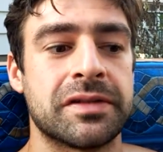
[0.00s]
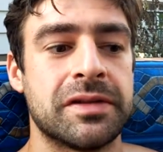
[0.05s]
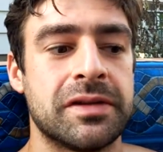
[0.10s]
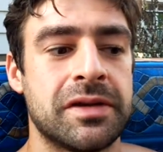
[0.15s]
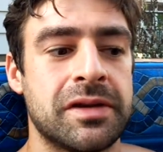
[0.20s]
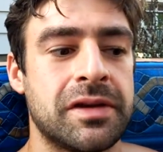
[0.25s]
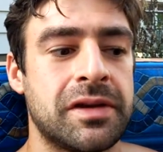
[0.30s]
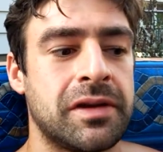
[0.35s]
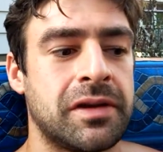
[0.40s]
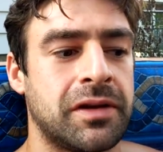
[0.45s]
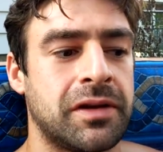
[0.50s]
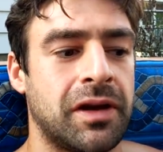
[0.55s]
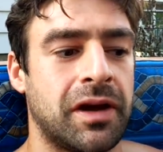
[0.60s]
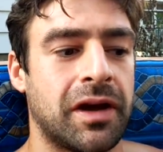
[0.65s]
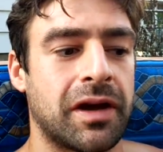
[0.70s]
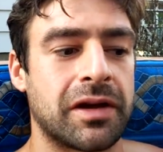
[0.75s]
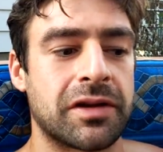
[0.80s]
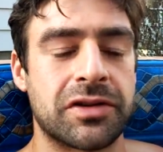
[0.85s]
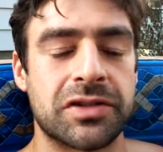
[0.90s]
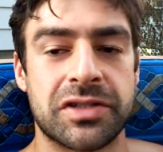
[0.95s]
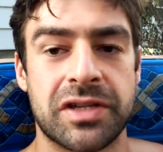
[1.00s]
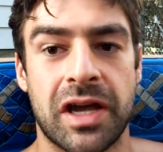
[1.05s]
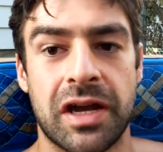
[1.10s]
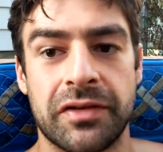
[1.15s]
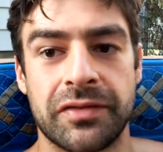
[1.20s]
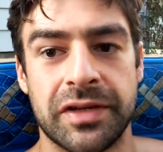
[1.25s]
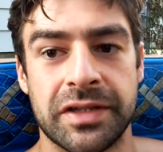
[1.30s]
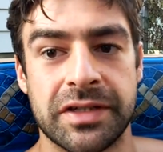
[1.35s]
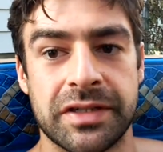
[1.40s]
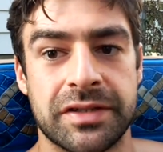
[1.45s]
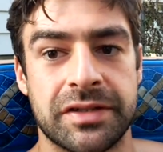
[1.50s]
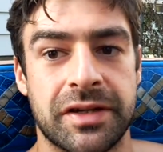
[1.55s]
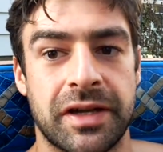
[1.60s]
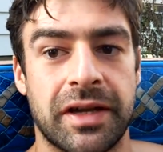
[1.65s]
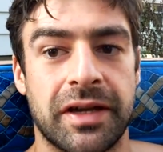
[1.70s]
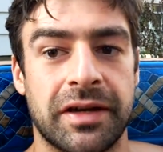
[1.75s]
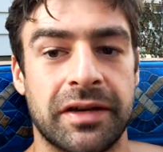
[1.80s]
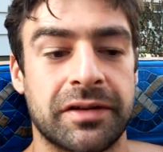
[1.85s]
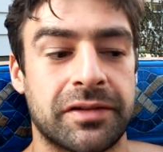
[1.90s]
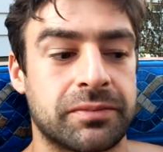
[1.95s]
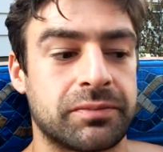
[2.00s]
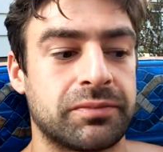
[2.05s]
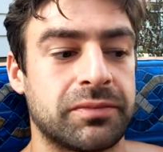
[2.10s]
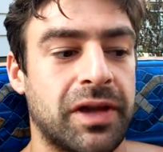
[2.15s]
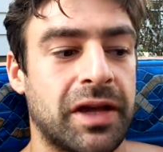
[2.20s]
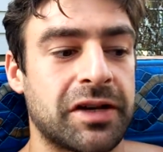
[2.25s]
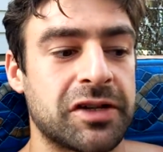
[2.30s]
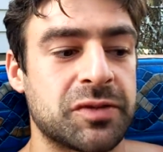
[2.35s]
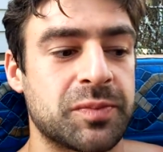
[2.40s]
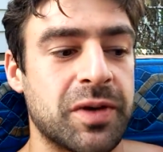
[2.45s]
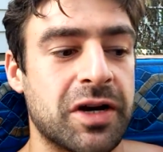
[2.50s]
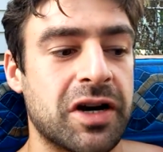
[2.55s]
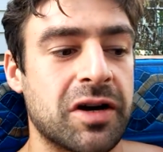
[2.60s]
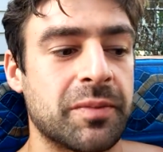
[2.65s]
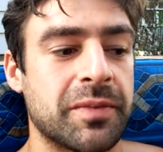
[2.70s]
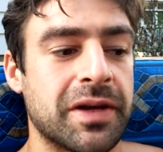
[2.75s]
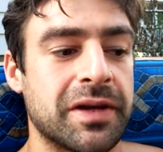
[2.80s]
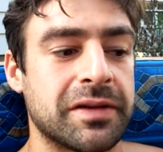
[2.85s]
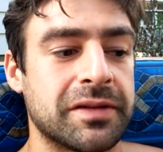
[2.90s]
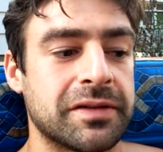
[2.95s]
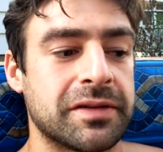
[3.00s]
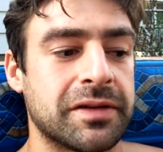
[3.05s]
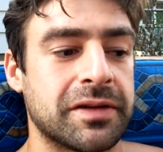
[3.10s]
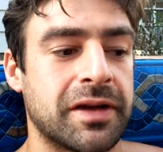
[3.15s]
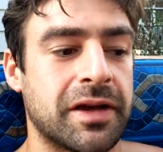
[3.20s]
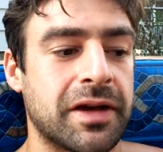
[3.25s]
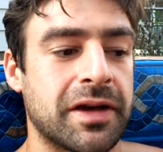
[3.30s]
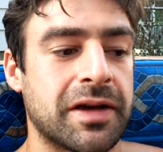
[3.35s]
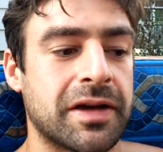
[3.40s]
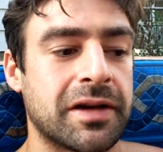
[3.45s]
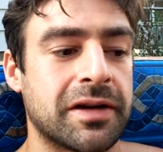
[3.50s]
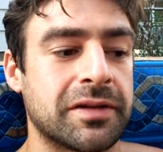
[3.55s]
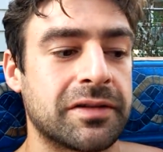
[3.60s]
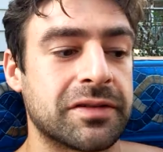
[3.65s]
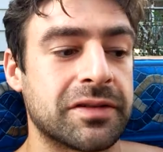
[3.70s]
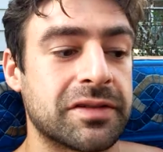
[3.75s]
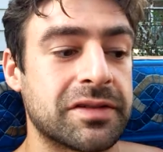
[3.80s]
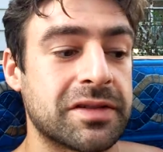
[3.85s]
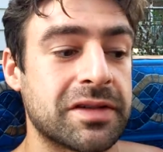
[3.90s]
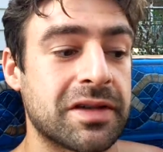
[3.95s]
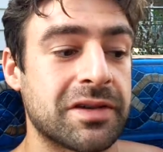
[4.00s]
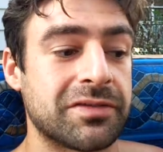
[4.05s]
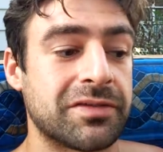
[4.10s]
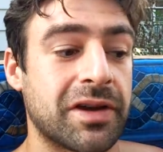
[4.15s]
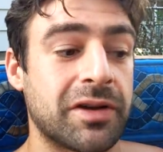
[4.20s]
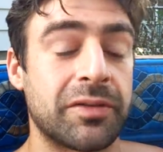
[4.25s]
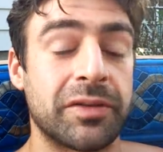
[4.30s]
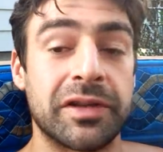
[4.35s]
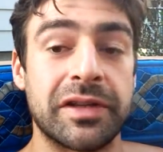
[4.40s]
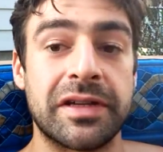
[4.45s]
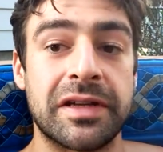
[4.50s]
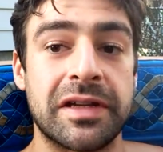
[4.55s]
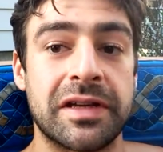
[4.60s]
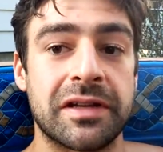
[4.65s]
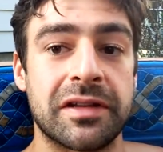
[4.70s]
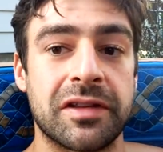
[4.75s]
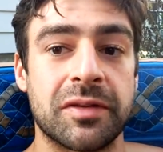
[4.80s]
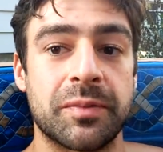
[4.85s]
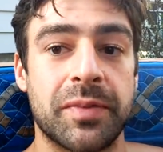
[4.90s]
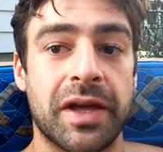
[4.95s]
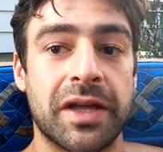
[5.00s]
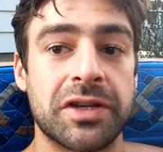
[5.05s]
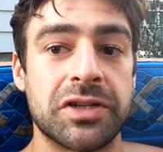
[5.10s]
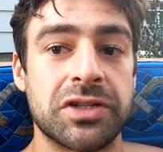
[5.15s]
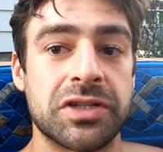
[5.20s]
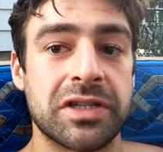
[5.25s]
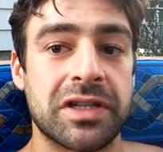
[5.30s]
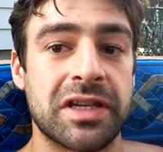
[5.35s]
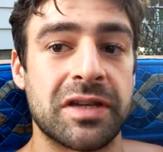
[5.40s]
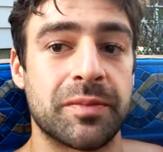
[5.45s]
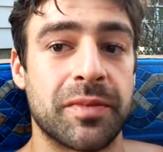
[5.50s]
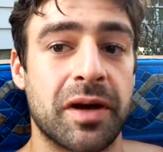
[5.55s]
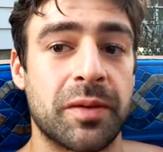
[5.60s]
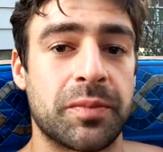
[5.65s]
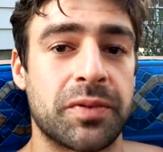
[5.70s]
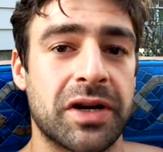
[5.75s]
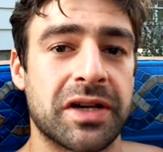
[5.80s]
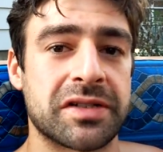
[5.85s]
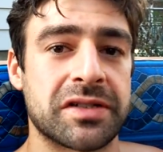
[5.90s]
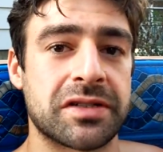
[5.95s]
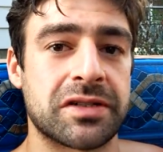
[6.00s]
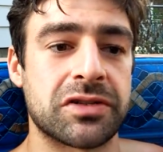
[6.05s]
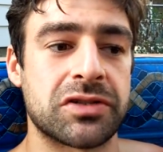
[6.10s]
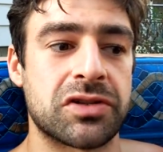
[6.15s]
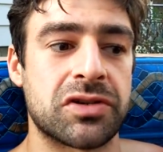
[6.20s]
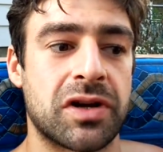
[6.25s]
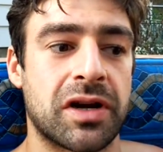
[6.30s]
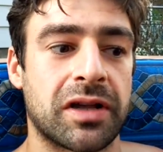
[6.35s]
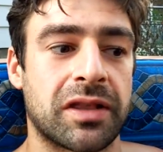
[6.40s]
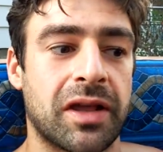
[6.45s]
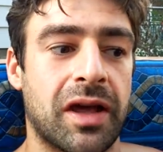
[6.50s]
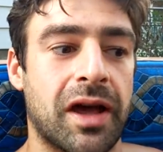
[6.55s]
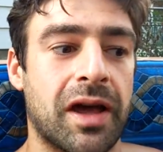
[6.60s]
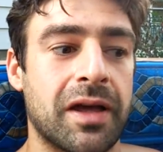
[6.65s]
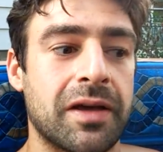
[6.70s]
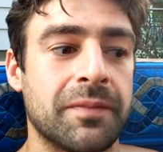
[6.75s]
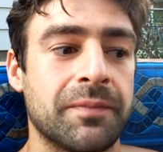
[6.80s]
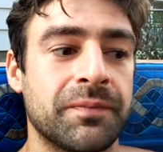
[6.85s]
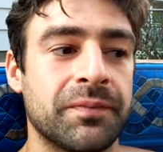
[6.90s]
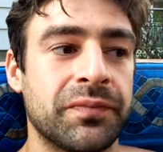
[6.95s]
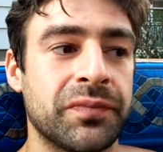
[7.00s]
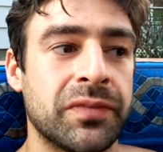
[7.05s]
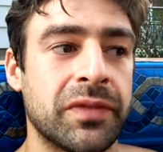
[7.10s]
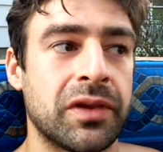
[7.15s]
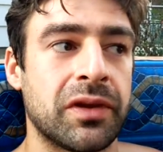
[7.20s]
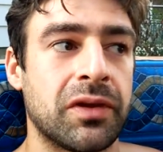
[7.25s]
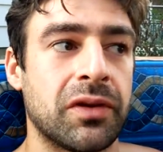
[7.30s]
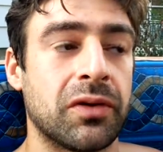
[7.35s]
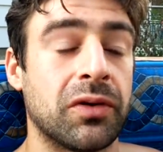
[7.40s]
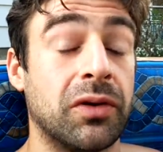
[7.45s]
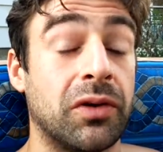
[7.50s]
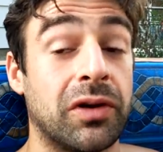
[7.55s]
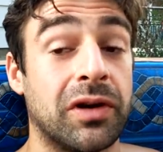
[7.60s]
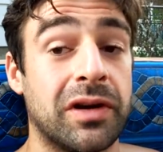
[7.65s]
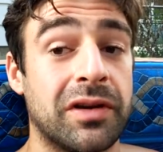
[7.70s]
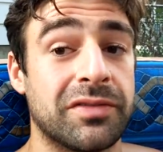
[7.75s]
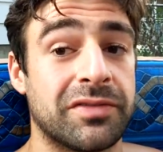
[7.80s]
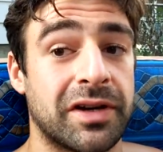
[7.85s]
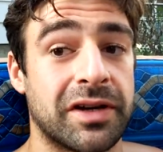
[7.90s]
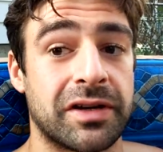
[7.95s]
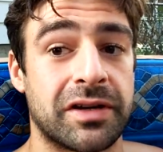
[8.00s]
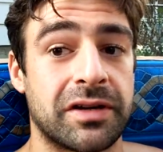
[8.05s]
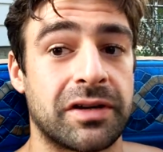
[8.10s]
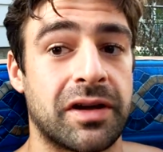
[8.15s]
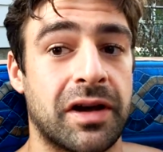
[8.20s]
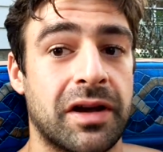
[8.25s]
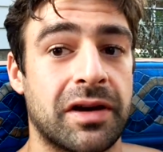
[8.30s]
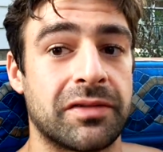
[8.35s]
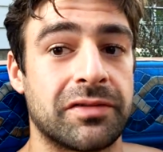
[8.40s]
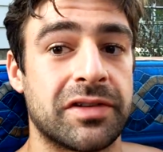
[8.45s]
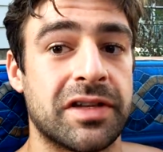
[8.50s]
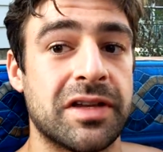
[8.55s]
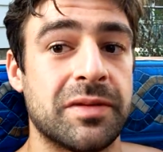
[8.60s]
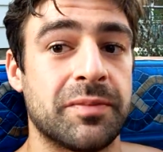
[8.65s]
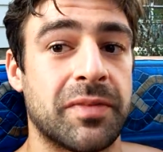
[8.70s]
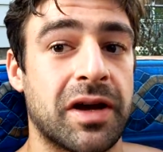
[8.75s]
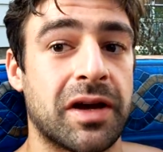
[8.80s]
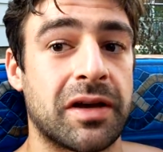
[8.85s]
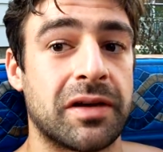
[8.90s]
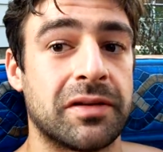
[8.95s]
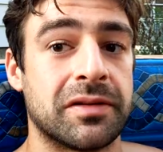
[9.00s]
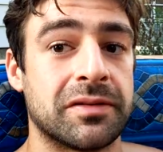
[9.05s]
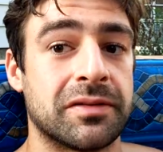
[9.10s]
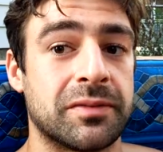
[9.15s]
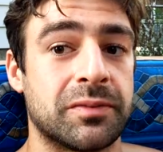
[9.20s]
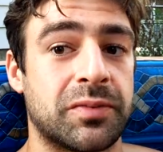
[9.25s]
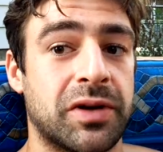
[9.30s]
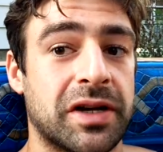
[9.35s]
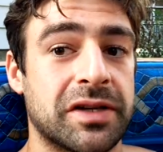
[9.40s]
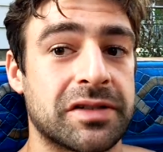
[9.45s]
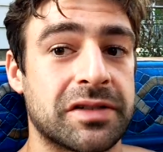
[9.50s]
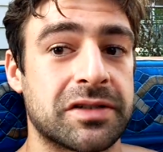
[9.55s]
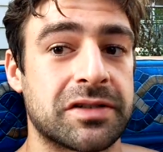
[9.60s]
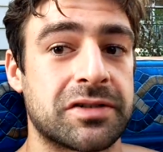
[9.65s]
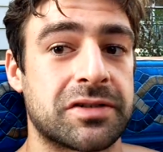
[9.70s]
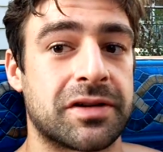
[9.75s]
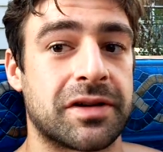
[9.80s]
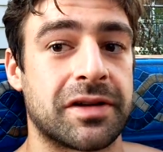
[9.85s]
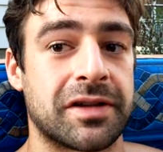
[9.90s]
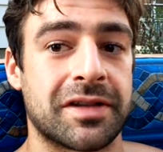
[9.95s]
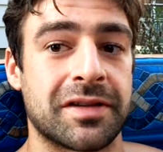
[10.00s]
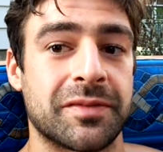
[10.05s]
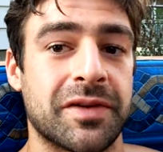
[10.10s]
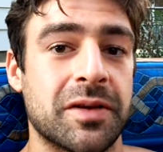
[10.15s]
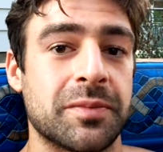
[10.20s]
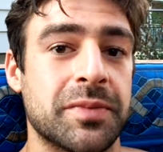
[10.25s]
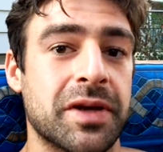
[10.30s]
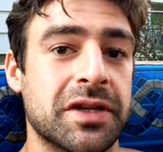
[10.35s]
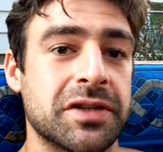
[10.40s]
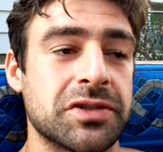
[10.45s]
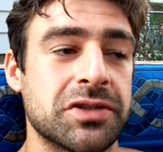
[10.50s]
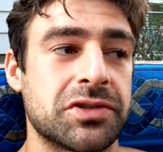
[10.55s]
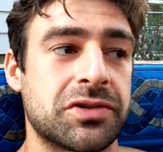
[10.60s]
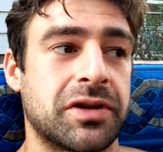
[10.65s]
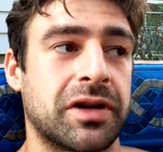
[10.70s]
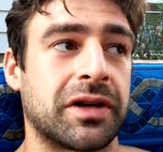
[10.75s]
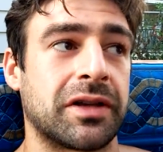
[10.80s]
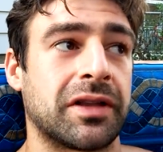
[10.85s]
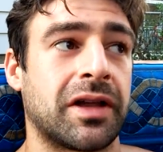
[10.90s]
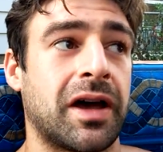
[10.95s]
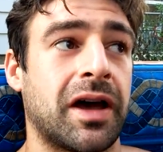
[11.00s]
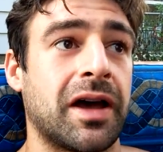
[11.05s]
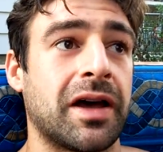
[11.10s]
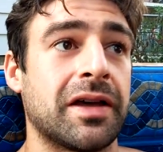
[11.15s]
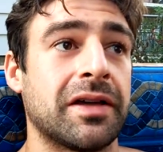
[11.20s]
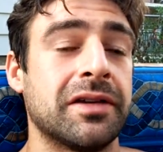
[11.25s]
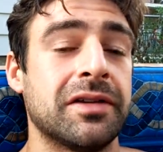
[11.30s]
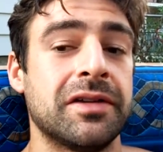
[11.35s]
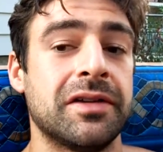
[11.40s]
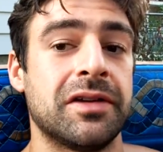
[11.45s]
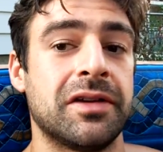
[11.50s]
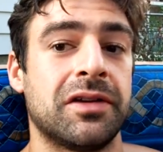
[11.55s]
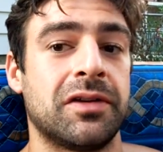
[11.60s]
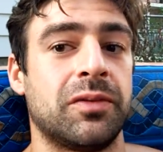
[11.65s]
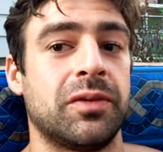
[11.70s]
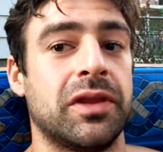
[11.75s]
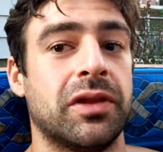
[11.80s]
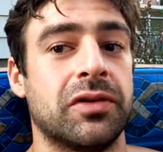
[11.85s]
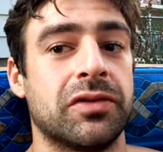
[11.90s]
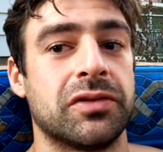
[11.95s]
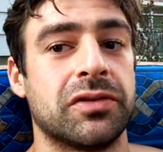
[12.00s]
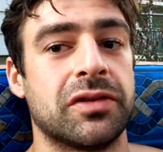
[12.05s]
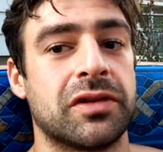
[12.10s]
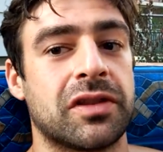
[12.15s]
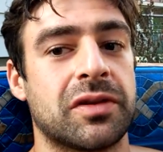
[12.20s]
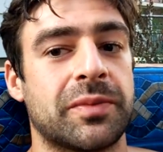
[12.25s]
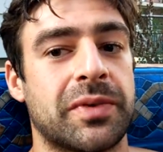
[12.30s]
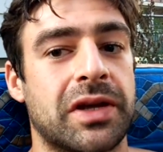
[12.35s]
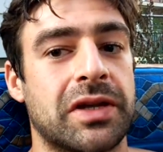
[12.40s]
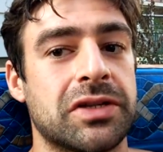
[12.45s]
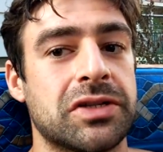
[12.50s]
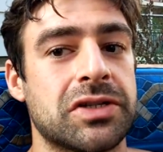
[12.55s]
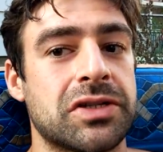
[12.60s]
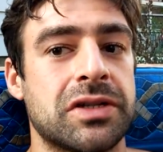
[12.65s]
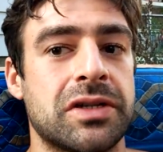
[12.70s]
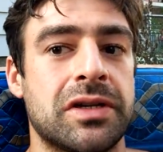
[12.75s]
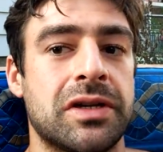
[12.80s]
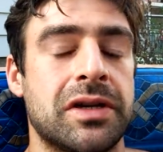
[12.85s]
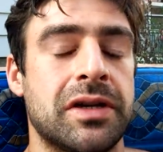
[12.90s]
weights uh, just kind of as an, an experiment uh, to see if I really needed the bench to keep my pressing strength high or if I could kind of keep my pressing strength and my bench strength high without doing the bench.